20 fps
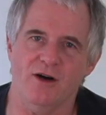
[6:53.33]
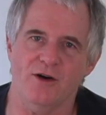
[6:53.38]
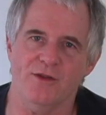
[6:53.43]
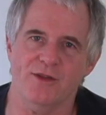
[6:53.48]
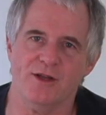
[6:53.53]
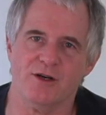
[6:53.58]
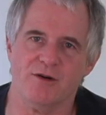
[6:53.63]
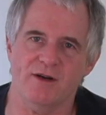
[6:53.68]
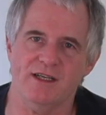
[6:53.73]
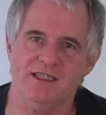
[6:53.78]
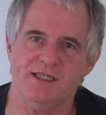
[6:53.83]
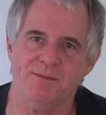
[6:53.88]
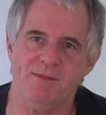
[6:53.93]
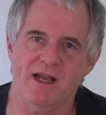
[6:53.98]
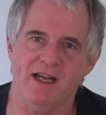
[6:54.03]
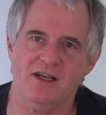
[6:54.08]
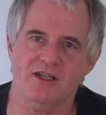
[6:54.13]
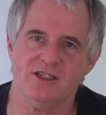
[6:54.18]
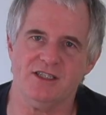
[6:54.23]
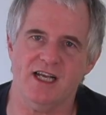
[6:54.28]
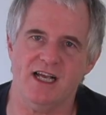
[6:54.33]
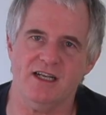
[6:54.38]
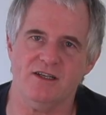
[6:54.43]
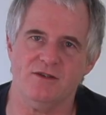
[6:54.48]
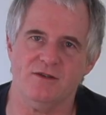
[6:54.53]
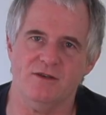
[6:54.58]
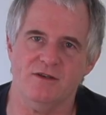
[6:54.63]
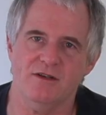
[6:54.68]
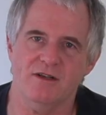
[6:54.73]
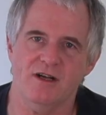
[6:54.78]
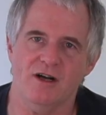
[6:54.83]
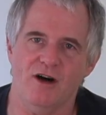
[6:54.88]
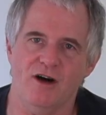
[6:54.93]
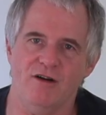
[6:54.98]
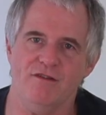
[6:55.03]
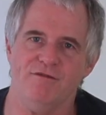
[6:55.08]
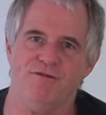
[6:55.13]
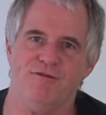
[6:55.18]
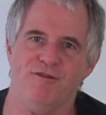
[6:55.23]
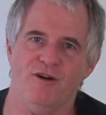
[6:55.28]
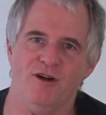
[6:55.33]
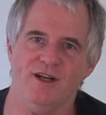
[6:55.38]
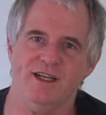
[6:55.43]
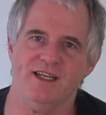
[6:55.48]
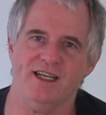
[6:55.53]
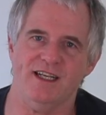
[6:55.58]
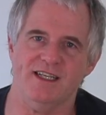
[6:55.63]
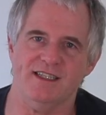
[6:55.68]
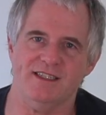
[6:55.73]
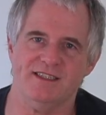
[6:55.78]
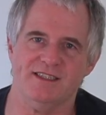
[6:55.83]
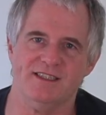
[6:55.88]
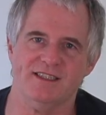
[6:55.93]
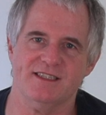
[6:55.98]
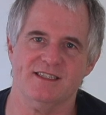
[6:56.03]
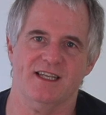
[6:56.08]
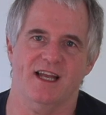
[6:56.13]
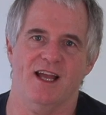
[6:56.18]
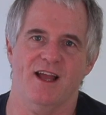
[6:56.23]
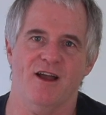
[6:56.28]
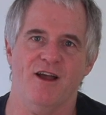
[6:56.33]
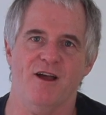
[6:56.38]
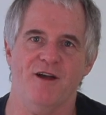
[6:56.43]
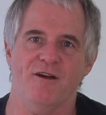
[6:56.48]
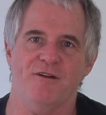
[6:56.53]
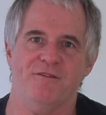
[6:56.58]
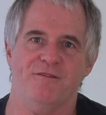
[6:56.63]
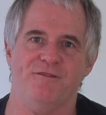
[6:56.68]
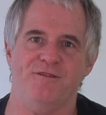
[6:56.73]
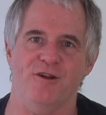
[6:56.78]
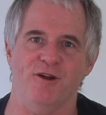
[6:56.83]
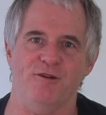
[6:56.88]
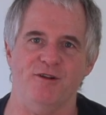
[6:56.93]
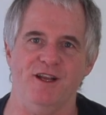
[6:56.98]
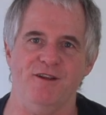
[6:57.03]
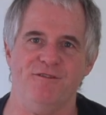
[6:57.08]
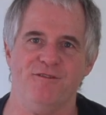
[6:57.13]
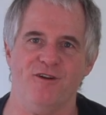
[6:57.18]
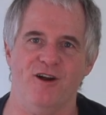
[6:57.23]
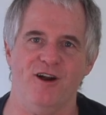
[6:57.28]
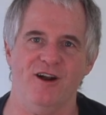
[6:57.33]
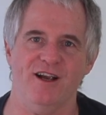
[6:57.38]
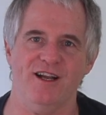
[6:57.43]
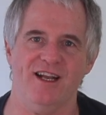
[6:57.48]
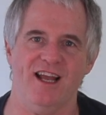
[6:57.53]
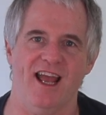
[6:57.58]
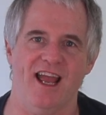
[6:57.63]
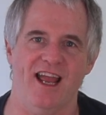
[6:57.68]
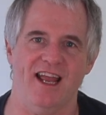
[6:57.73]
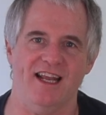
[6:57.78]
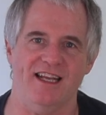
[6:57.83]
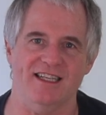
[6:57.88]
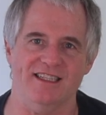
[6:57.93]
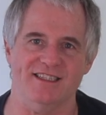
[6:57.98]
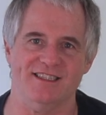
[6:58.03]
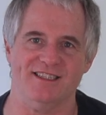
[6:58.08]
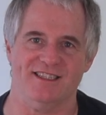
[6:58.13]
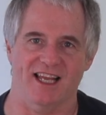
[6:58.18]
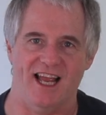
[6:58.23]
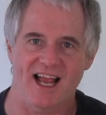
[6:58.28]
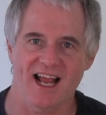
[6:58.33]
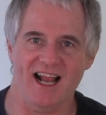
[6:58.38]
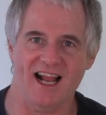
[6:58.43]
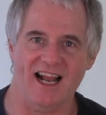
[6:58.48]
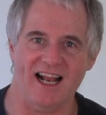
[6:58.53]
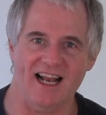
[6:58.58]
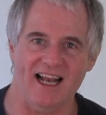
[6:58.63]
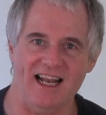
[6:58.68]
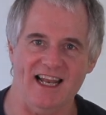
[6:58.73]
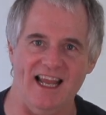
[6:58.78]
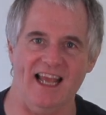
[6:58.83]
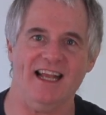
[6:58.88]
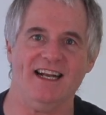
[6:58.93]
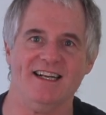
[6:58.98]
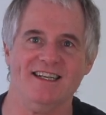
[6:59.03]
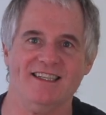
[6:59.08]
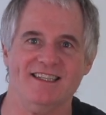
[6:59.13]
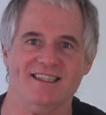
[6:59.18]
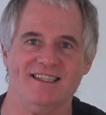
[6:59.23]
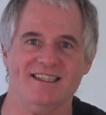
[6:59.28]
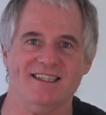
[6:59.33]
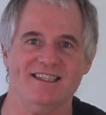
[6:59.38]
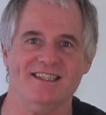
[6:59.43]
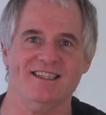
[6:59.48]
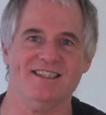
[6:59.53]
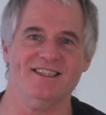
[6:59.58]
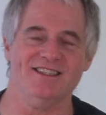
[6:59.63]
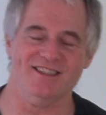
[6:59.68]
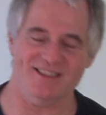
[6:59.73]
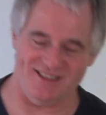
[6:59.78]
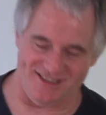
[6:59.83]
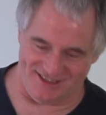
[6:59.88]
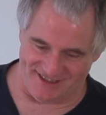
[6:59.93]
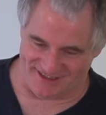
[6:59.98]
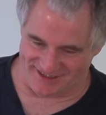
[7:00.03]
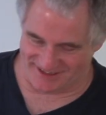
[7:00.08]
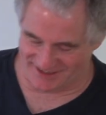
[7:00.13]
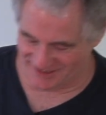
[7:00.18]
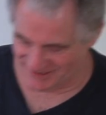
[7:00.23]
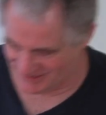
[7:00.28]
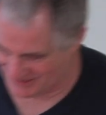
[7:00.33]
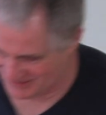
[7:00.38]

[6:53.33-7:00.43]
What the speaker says: on the Crazy Baker channel on Fridays. Foodie Fridays. Laters!